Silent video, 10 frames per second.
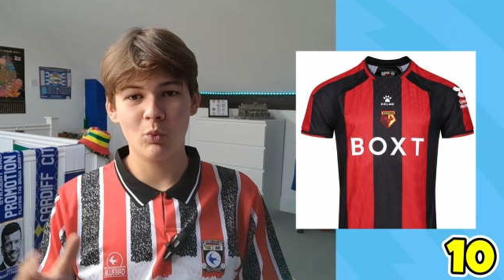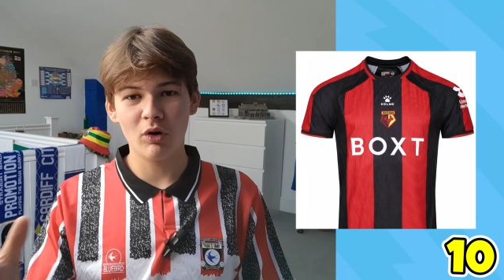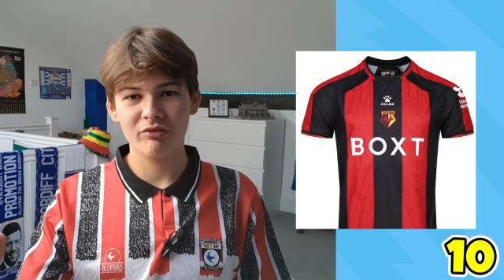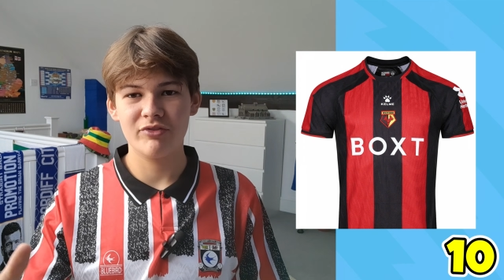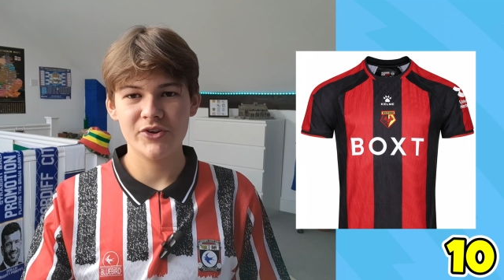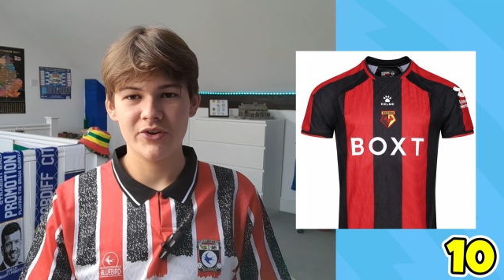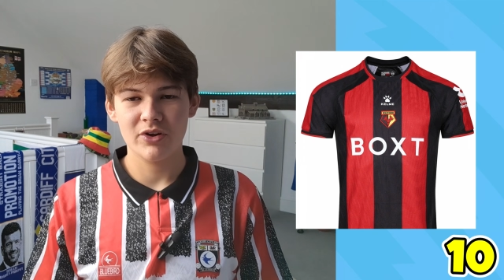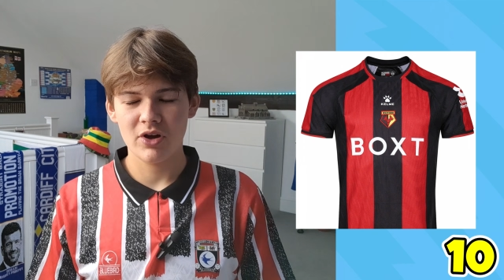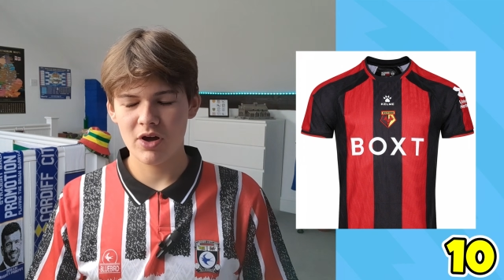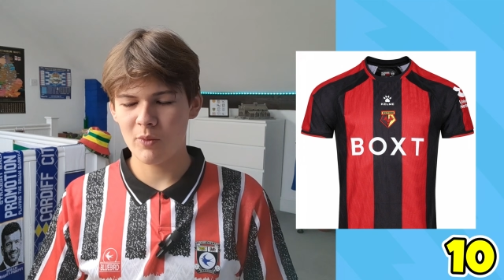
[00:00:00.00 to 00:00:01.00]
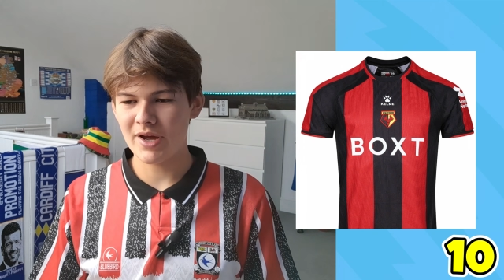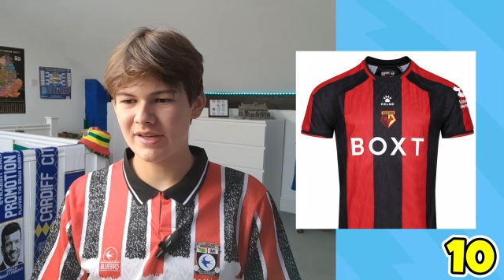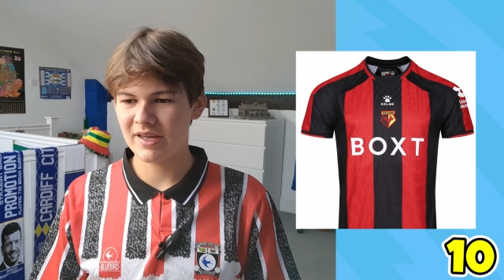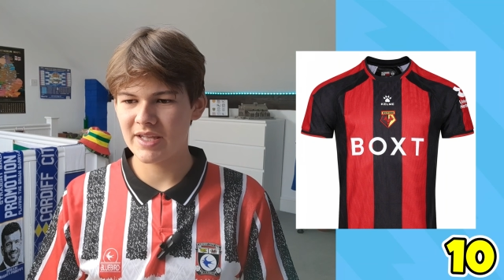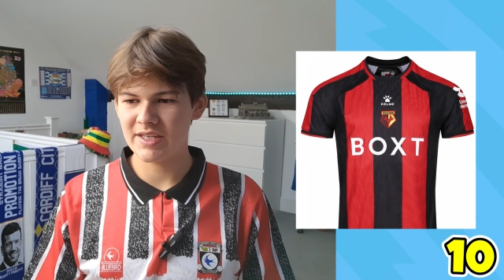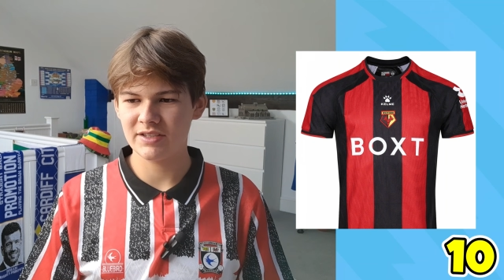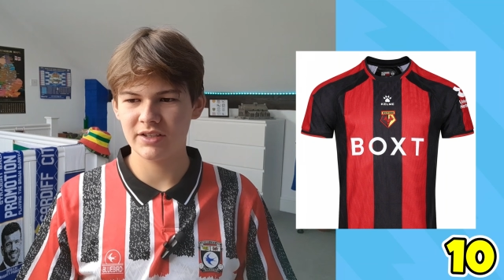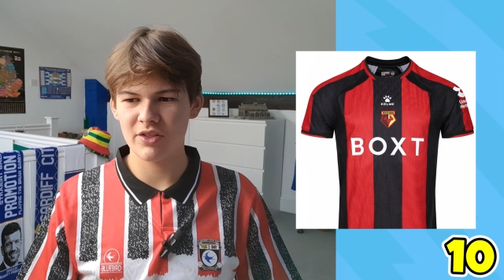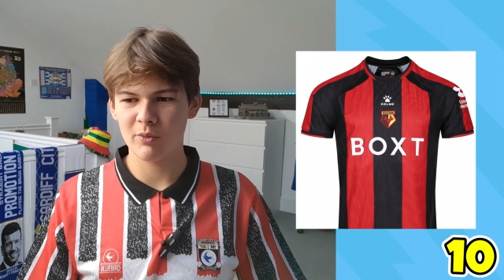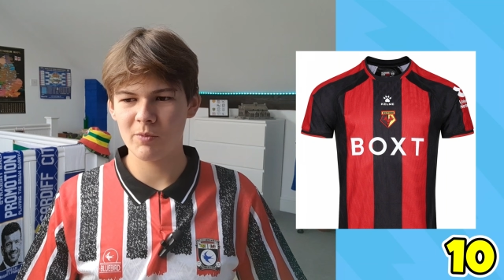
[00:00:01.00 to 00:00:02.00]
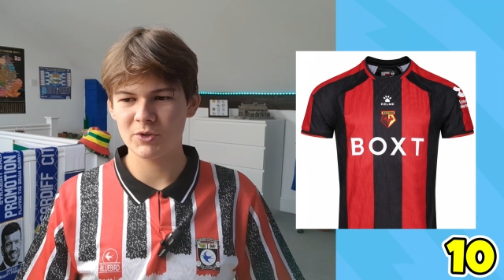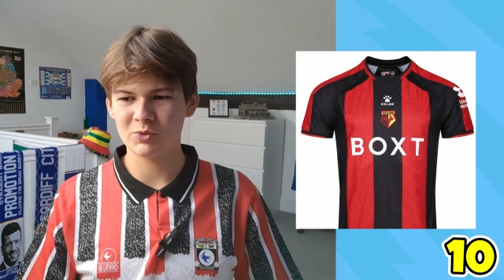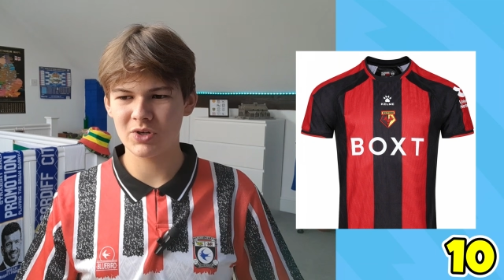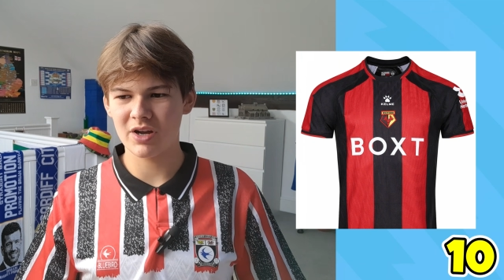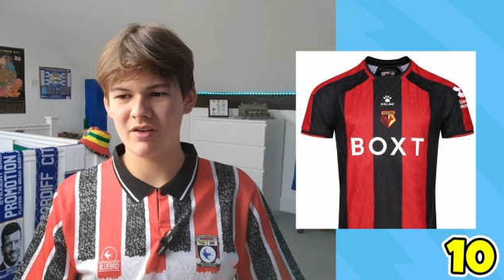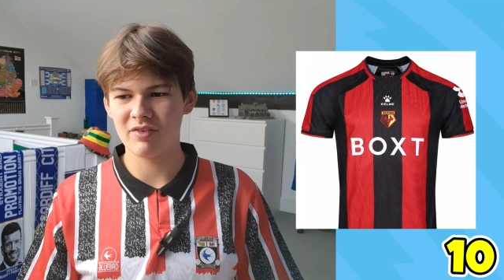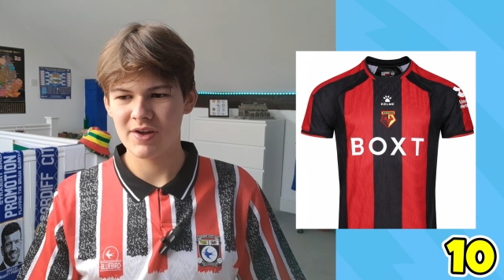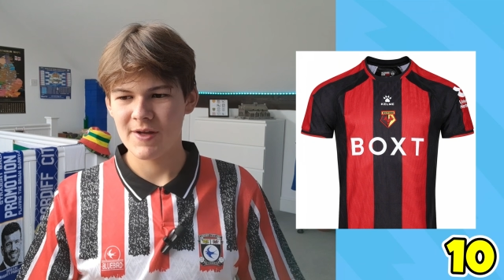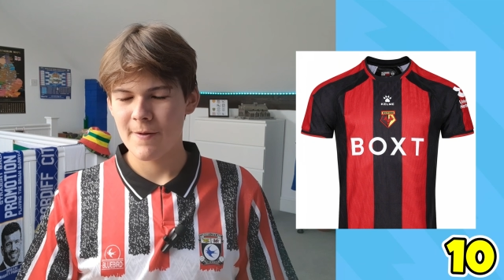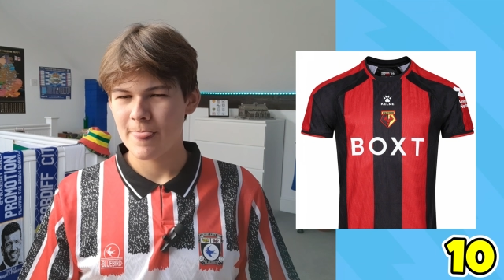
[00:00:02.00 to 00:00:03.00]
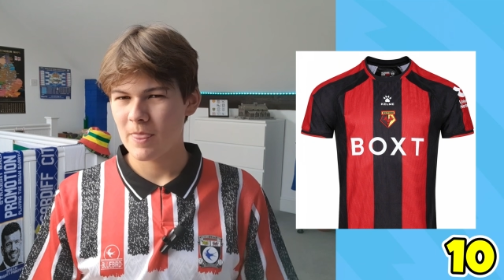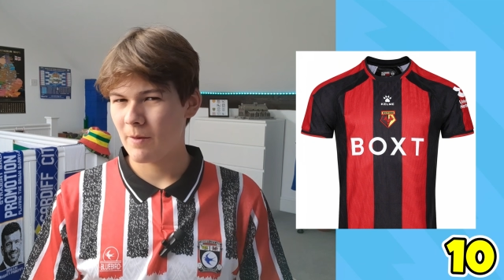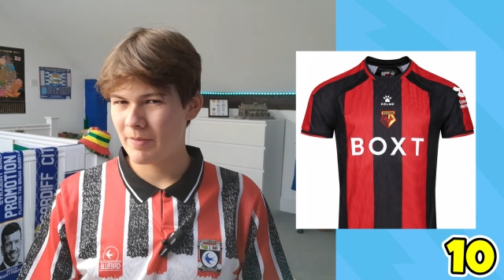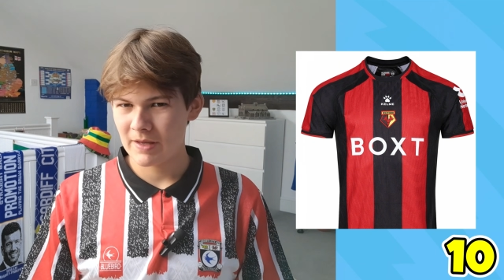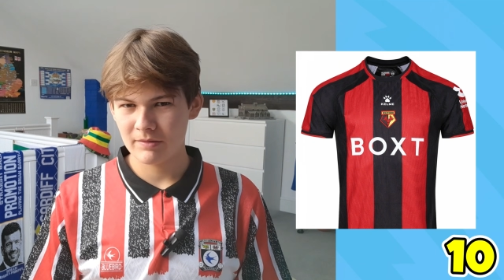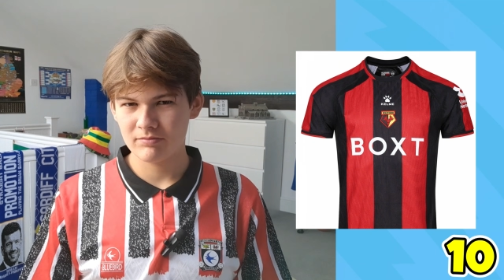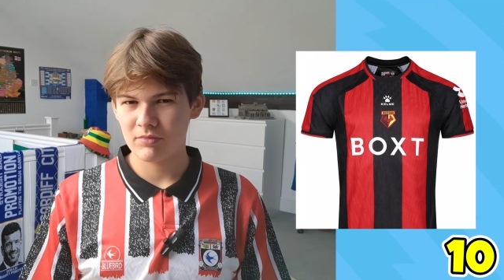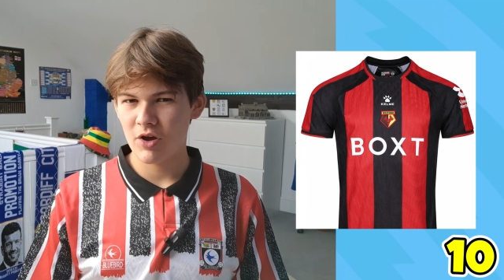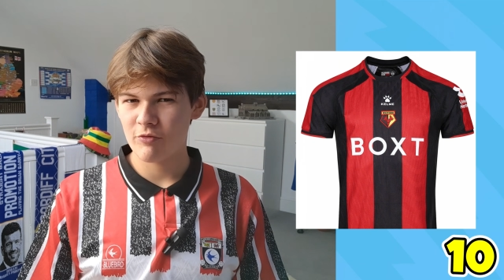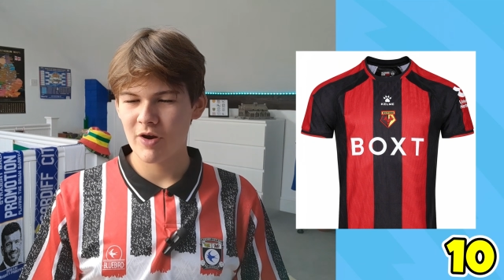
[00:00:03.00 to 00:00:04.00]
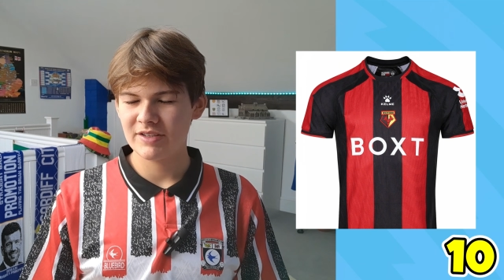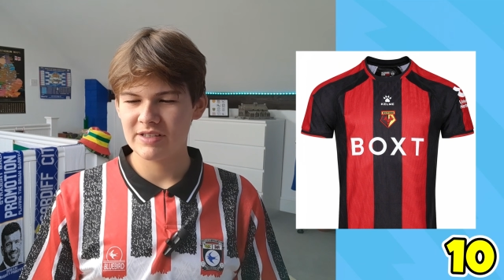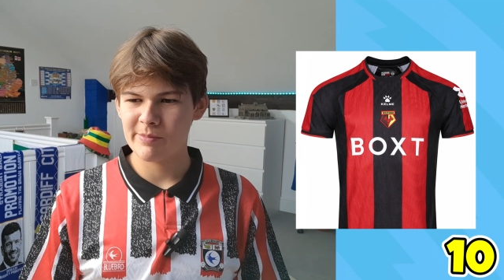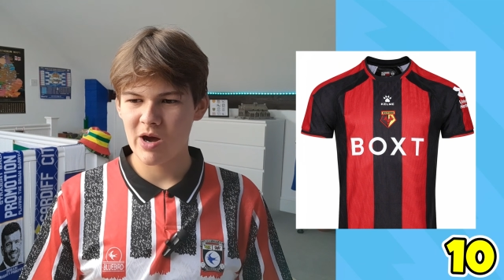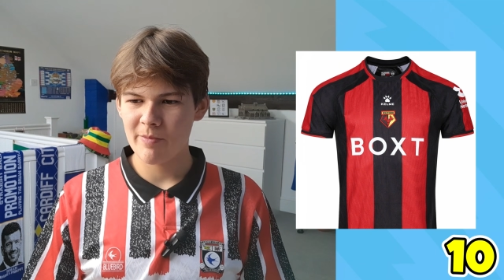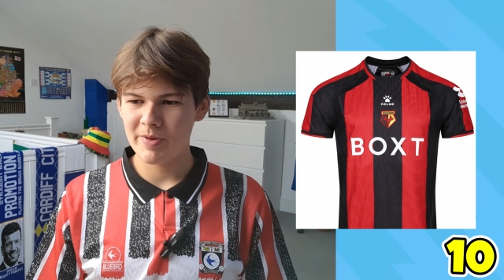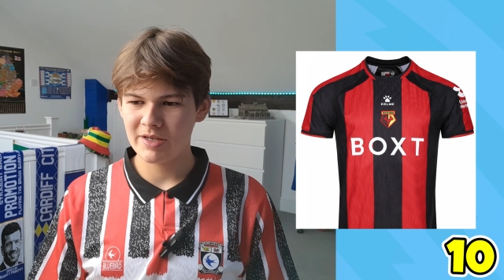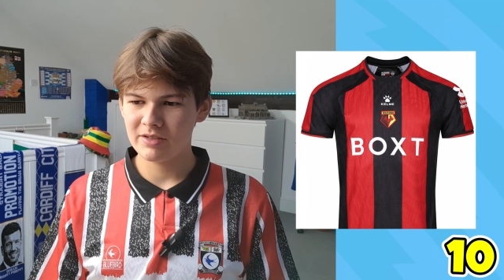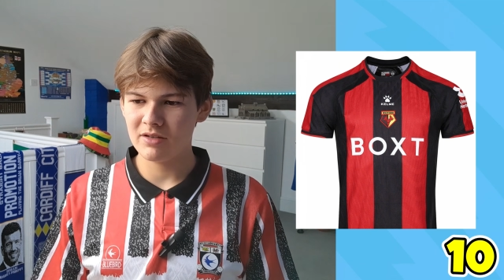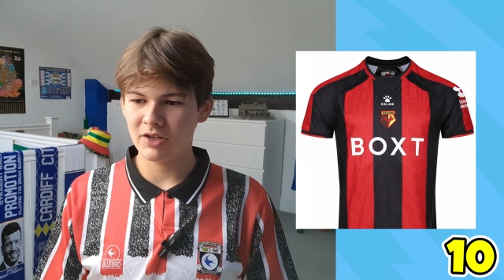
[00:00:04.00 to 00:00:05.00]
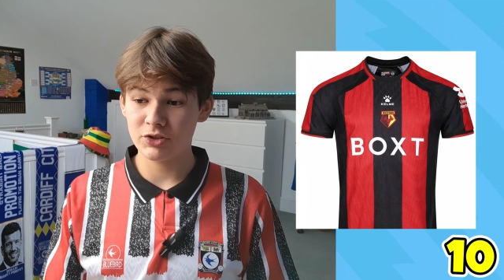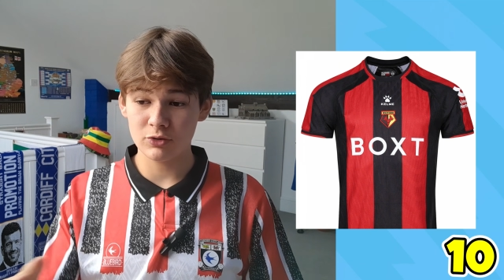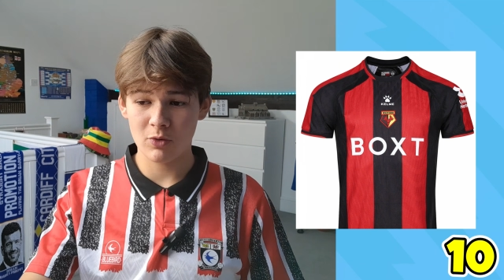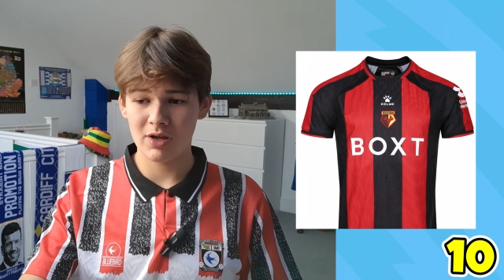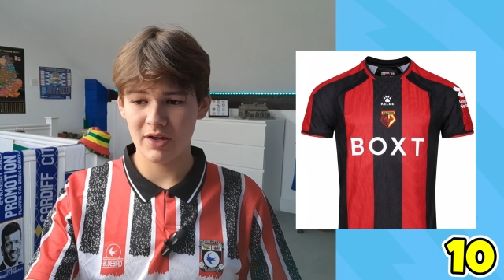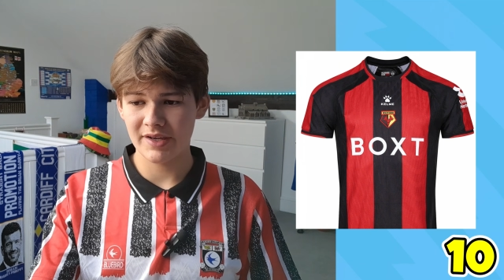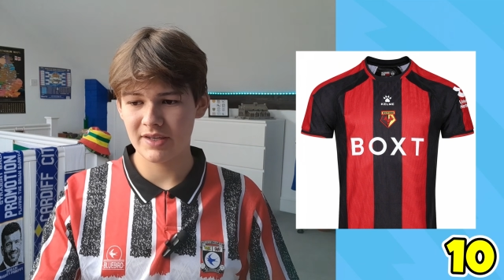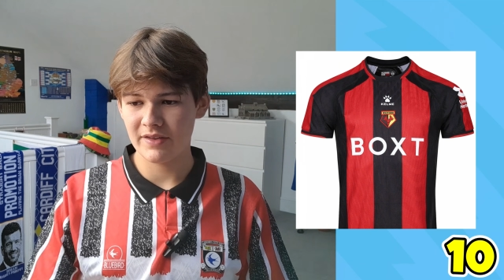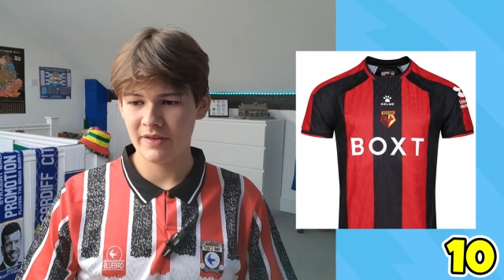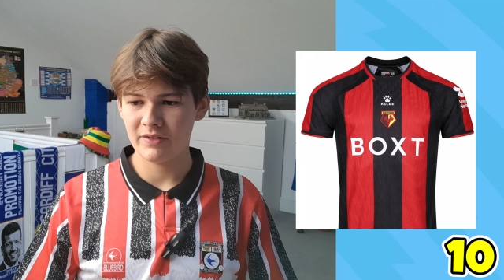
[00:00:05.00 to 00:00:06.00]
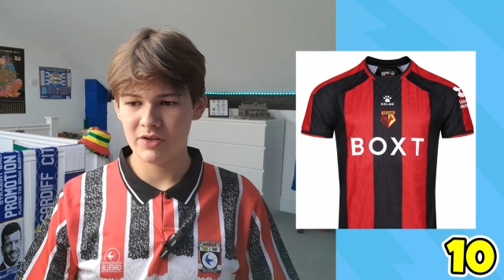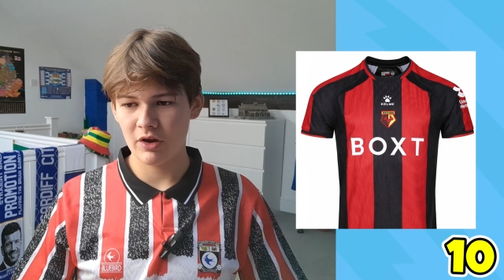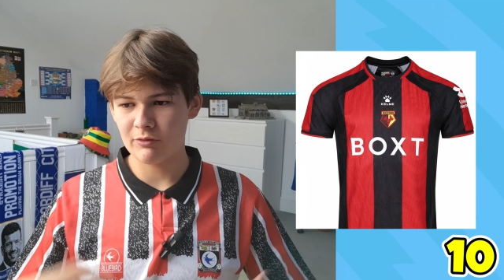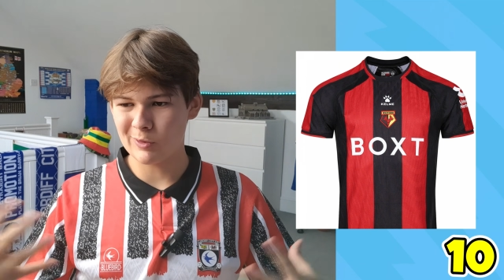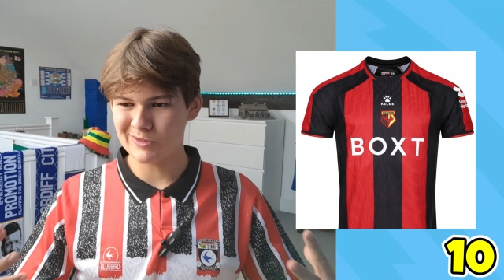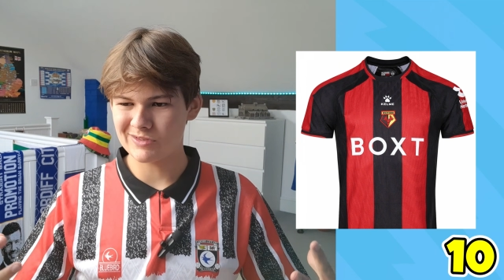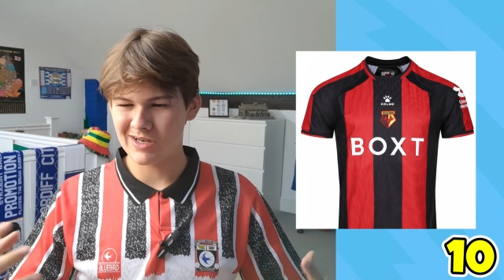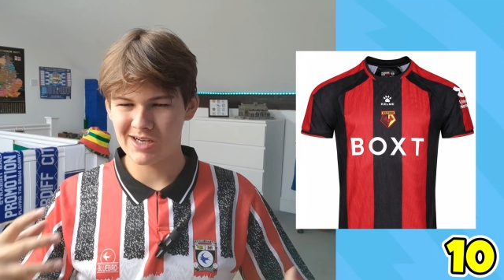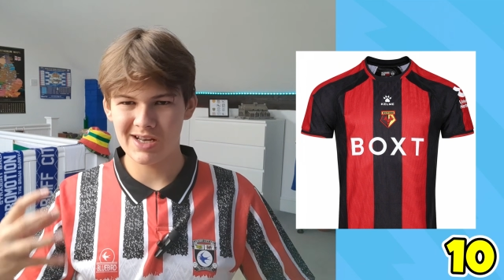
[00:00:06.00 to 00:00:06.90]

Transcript: Watford away kit. This is another one which was kind of a bit overrated in my opinion. I do quite like it, the overall design and